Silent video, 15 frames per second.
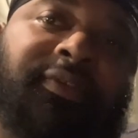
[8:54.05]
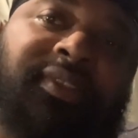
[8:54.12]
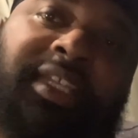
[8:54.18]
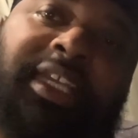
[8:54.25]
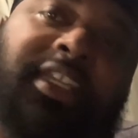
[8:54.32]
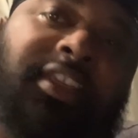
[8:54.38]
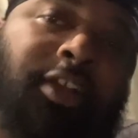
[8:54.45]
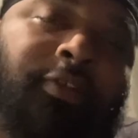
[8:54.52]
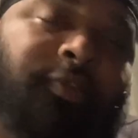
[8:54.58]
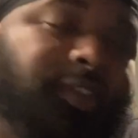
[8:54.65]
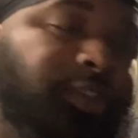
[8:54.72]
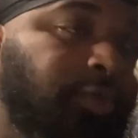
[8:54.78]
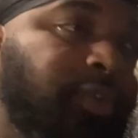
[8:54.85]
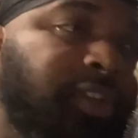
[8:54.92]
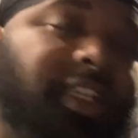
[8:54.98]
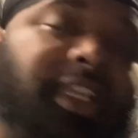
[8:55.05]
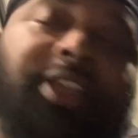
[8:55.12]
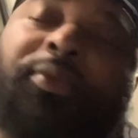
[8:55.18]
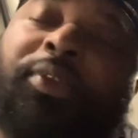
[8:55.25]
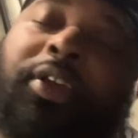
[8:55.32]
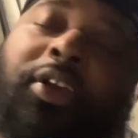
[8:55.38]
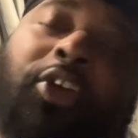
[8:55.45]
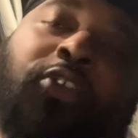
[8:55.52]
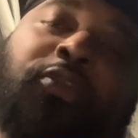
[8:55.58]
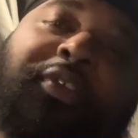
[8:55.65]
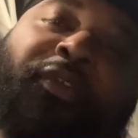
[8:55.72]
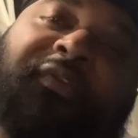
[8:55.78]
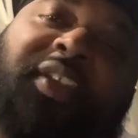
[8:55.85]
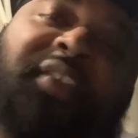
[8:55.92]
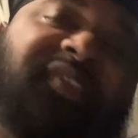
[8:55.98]
Thank y'all for tuning in. We are over
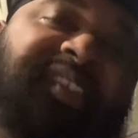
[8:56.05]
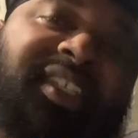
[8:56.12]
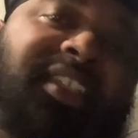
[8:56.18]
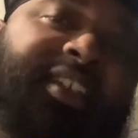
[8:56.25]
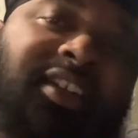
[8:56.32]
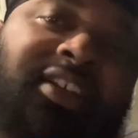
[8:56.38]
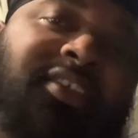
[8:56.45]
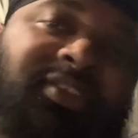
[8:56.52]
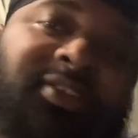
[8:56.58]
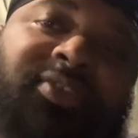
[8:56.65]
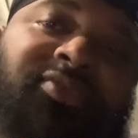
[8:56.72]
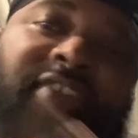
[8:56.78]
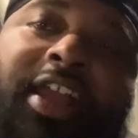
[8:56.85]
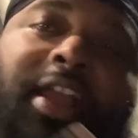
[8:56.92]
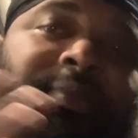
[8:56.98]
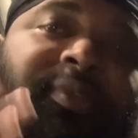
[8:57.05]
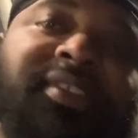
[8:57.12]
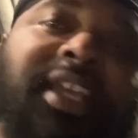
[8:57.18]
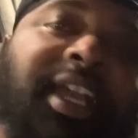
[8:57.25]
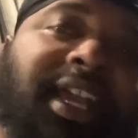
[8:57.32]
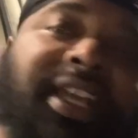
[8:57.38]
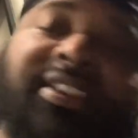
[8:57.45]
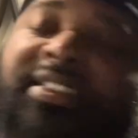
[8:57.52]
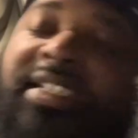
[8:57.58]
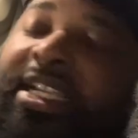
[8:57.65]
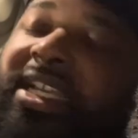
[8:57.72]
1,500 subscribers, guys.